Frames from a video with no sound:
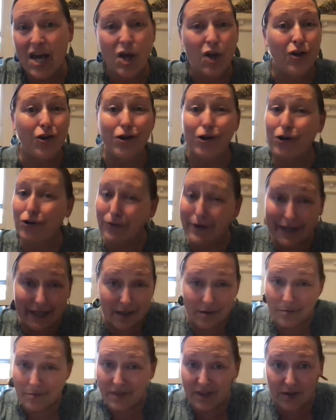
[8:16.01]
your
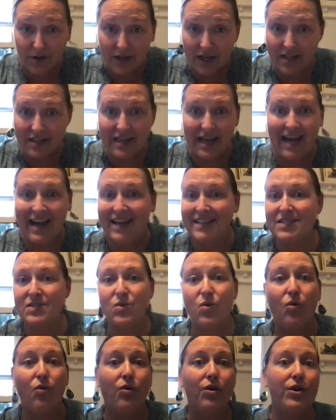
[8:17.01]
curriculum theory class
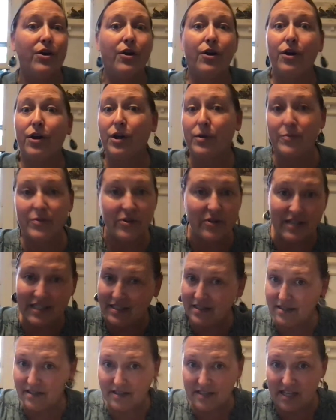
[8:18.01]
or your communities
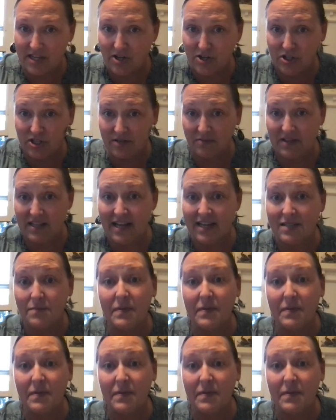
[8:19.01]
and leadership class